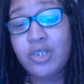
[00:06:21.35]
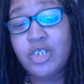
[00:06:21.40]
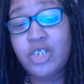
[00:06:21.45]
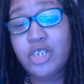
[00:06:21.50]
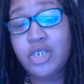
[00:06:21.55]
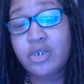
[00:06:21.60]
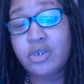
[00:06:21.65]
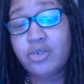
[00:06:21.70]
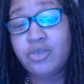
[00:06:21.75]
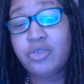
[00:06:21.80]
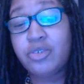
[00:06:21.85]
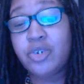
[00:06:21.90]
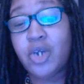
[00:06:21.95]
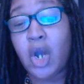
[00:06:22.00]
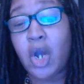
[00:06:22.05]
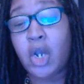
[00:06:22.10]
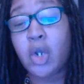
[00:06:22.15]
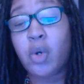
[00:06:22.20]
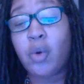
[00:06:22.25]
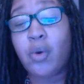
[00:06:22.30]
children
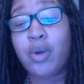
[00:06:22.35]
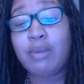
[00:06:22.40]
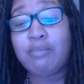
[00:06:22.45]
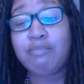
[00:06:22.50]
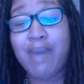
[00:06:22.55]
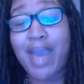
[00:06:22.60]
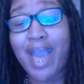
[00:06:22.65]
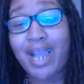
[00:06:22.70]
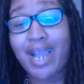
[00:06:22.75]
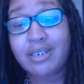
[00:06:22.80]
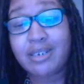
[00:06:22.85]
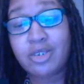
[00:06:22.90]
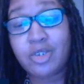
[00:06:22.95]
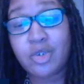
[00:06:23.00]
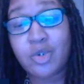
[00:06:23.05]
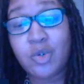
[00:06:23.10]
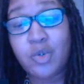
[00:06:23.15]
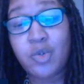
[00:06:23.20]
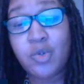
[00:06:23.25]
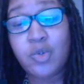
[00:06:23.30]
are going back to
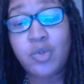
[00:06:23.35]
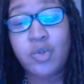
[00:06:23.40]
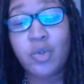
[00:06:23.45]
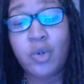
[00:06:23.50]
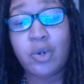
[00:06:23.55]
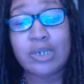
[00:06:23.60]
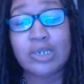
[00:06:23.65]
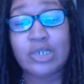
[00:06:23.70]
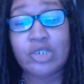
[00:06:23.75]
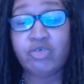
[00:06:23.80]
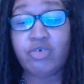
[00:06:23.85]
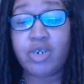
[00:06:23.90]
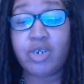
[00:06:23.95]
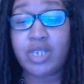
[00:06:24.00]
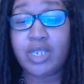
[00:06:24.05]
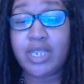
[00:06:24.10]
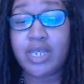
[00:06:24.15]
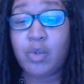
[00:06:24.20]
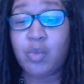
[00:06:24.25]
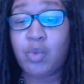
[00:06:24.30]
school or
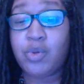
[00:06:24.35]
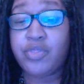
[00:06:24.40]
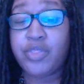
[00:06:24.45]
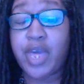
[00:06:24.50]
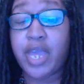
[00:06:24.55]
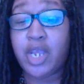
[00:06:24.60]
struggling with